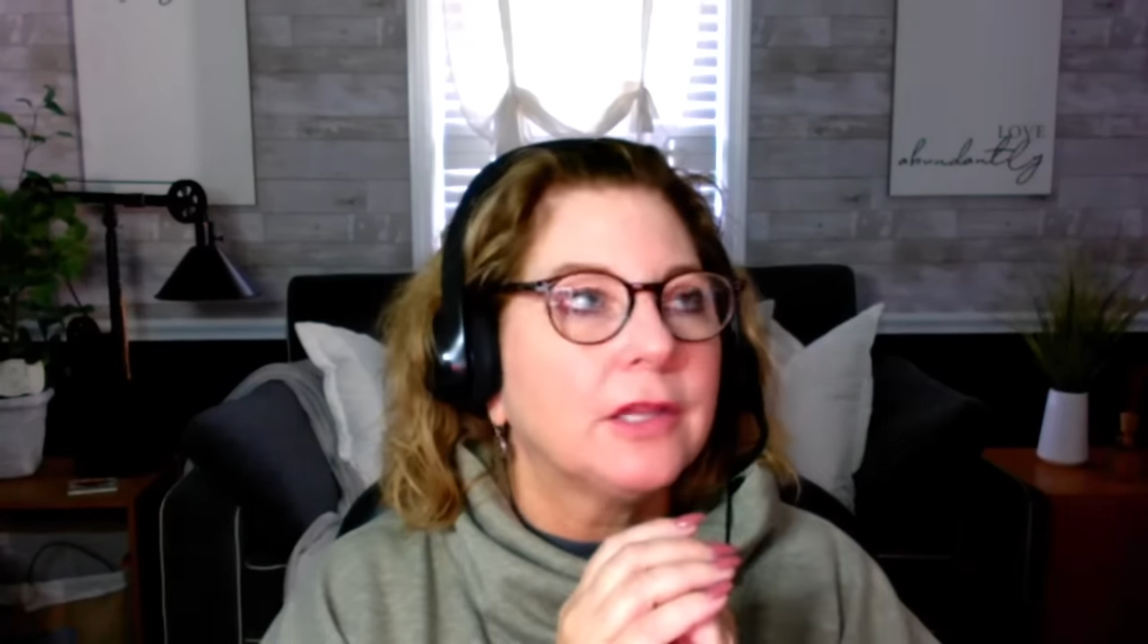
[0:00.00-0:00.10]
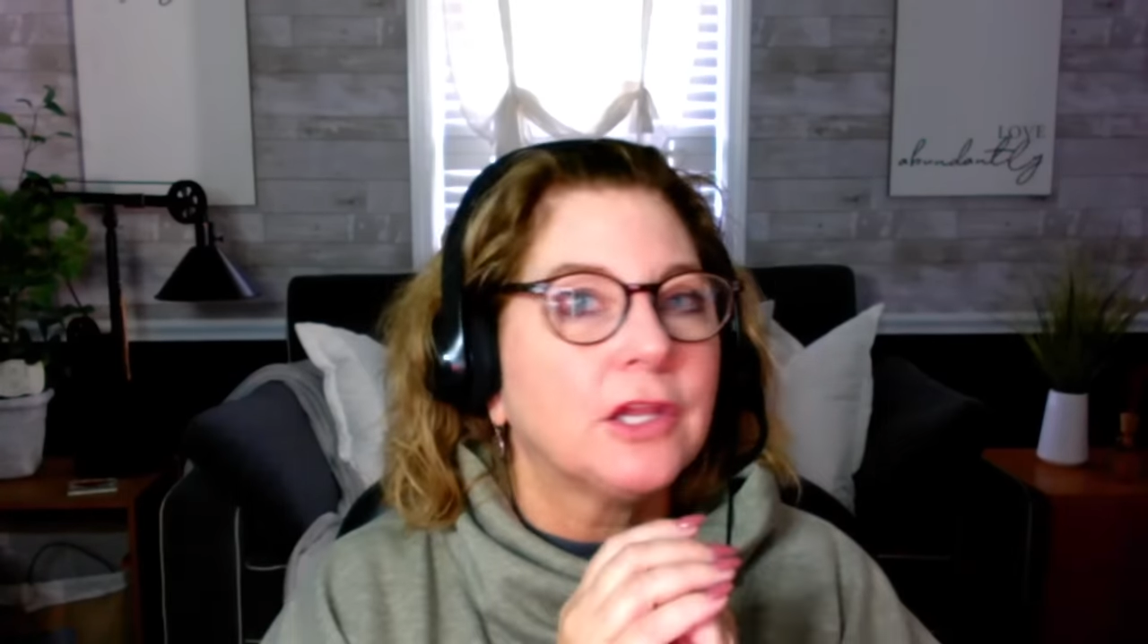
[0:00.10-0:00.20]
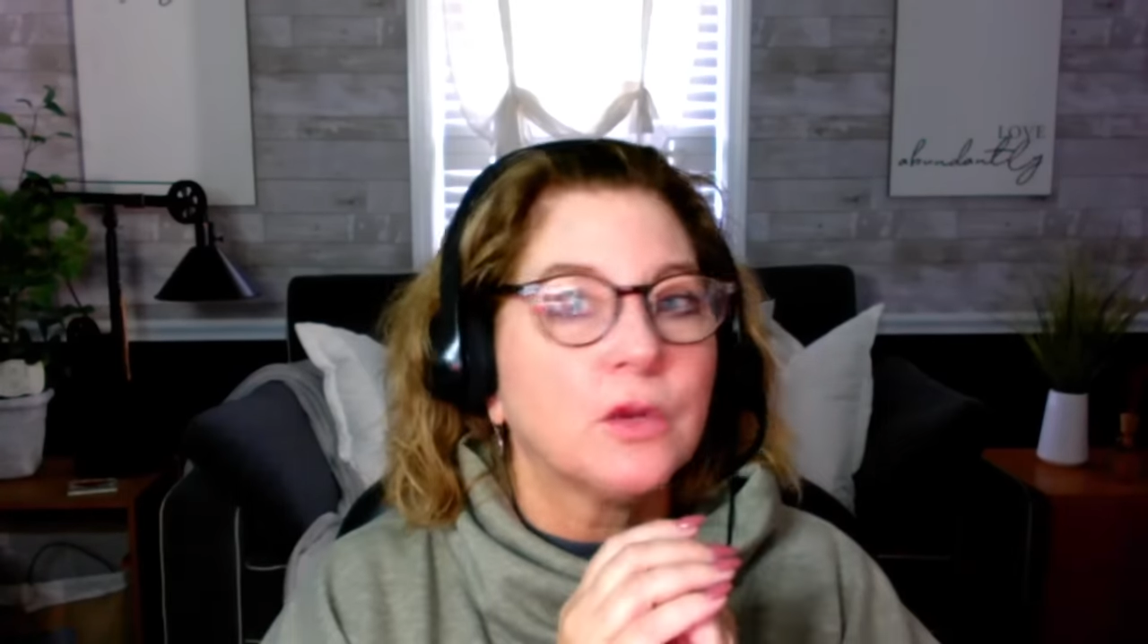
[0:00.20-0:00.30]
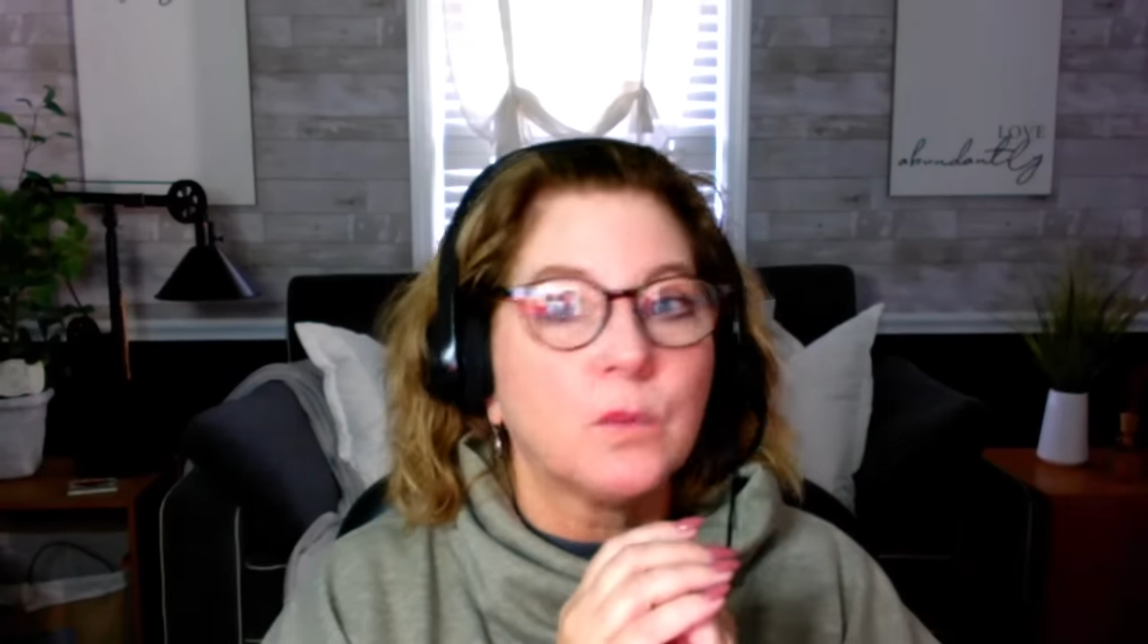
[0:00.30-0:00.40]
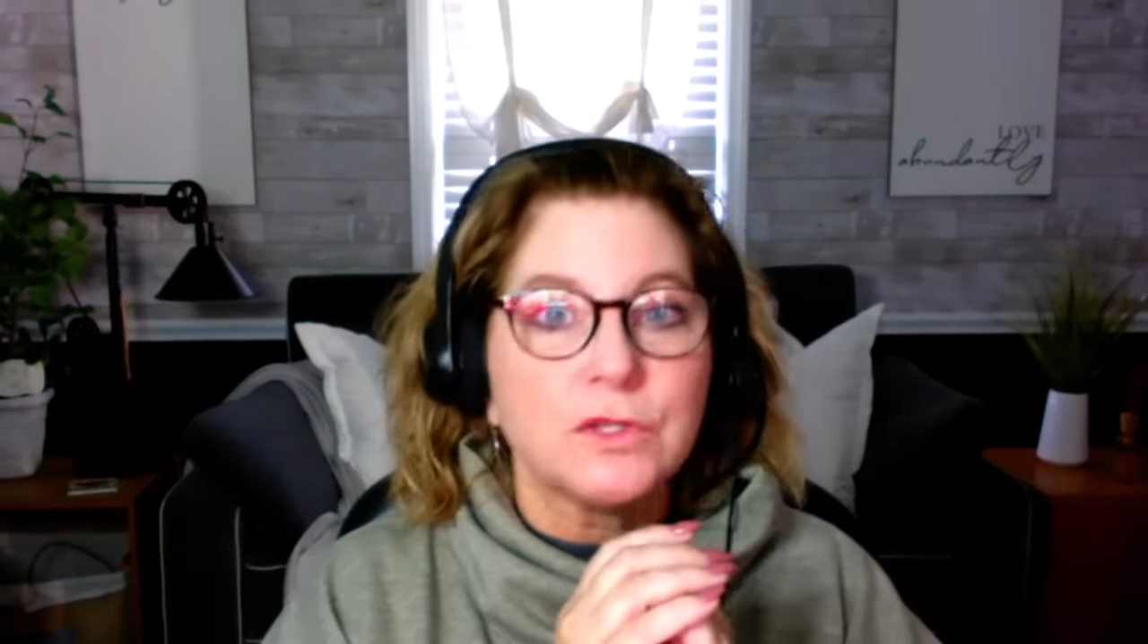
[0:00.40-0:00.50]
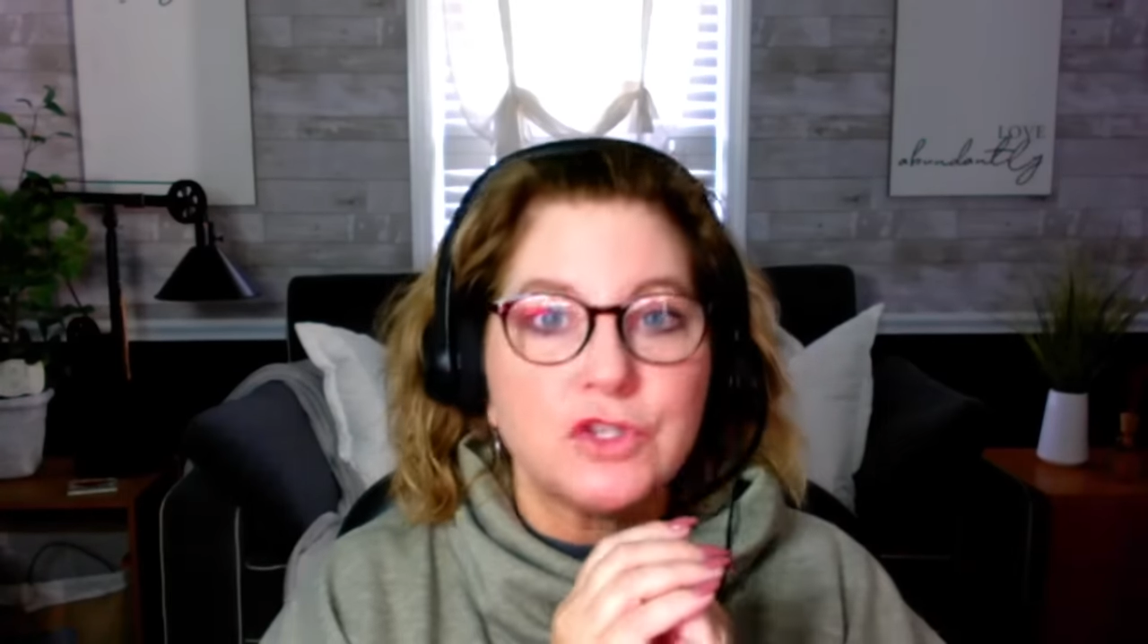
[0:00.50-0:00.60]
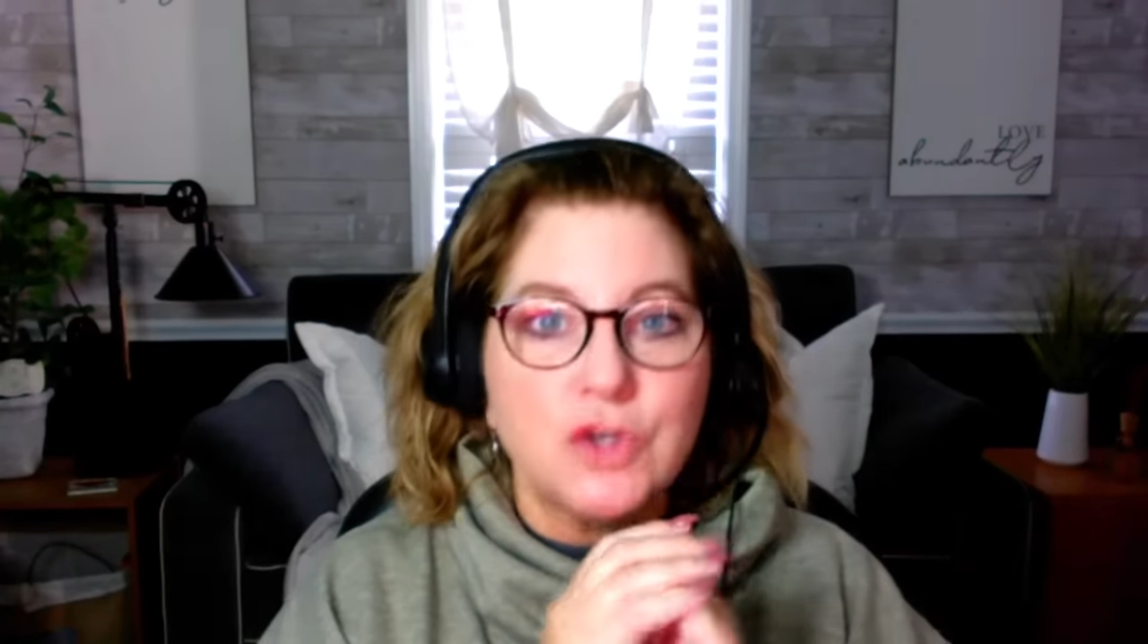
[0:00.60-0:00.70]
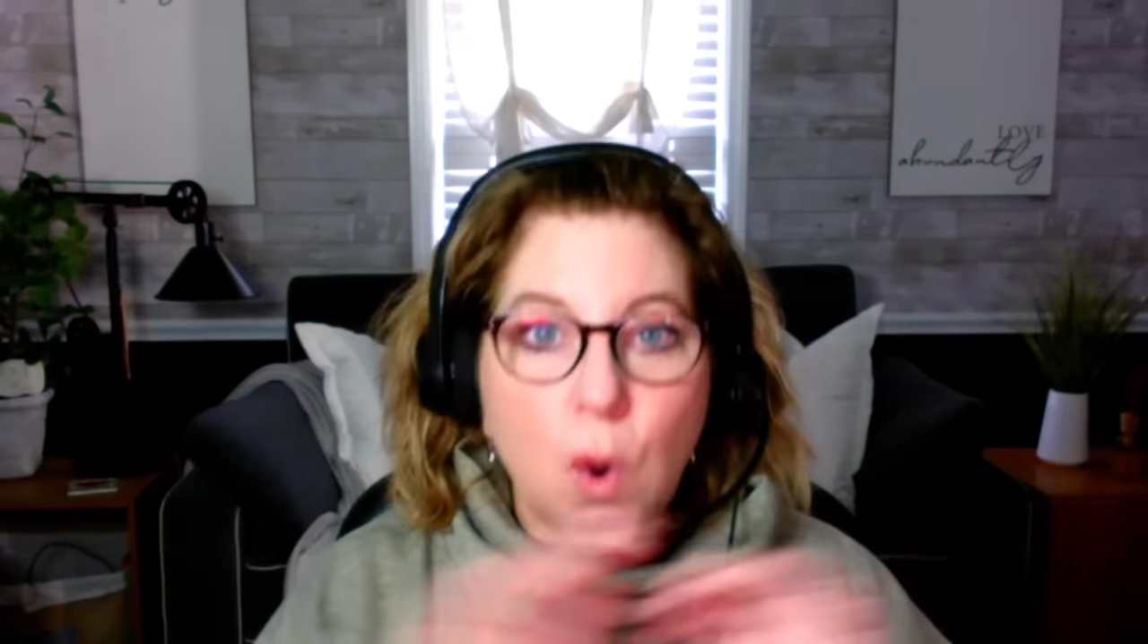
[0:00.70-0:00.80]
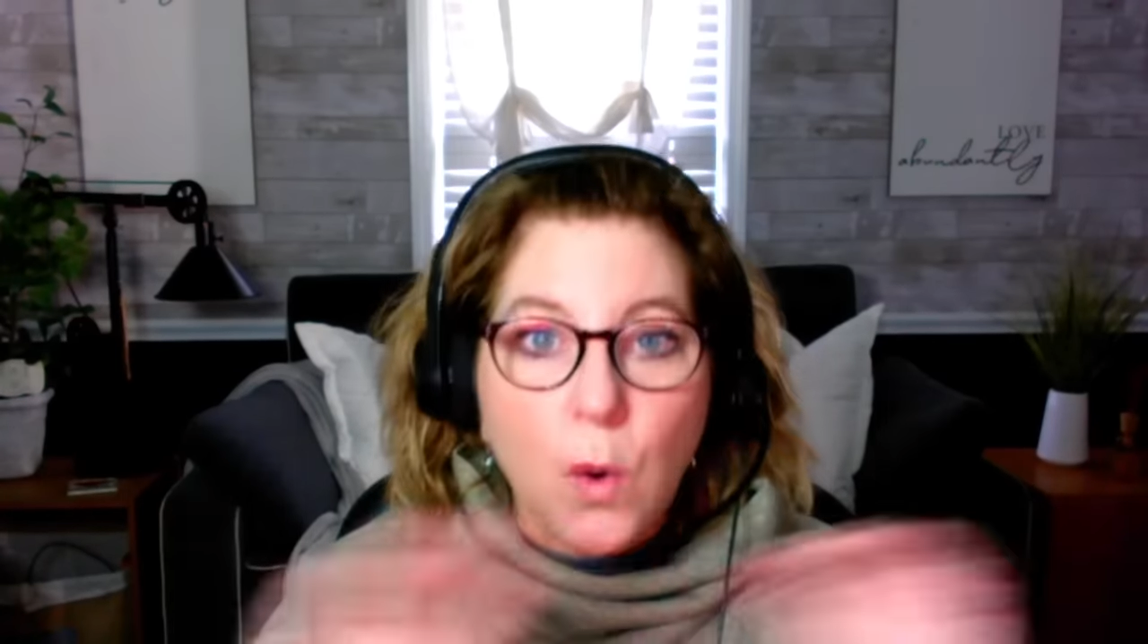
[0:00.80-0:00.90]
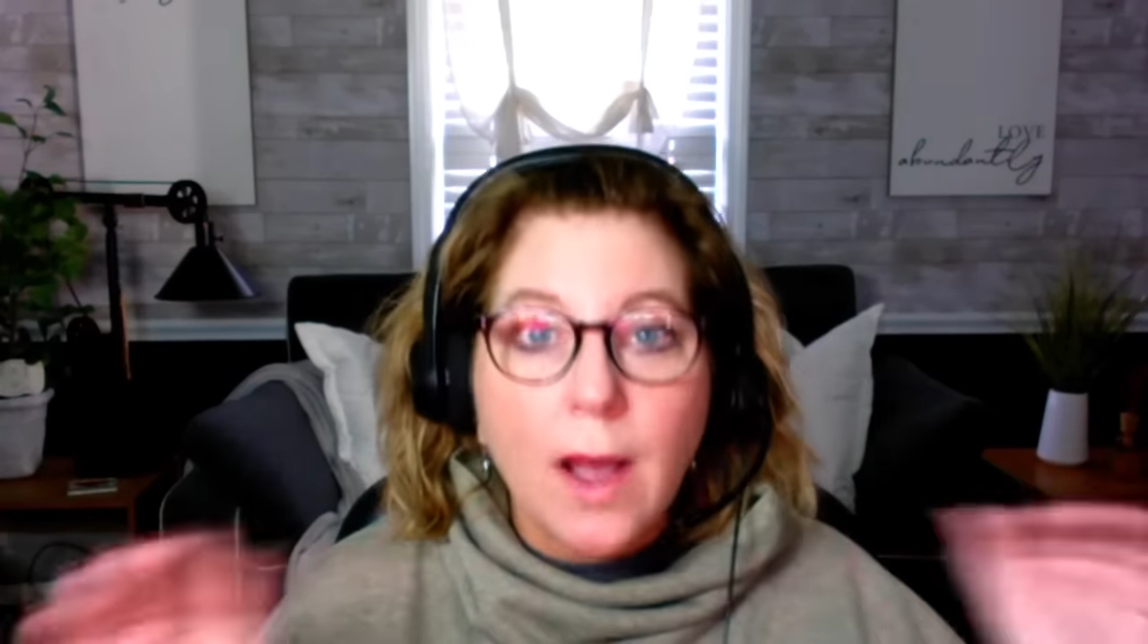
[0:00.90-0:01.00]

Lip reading: There was no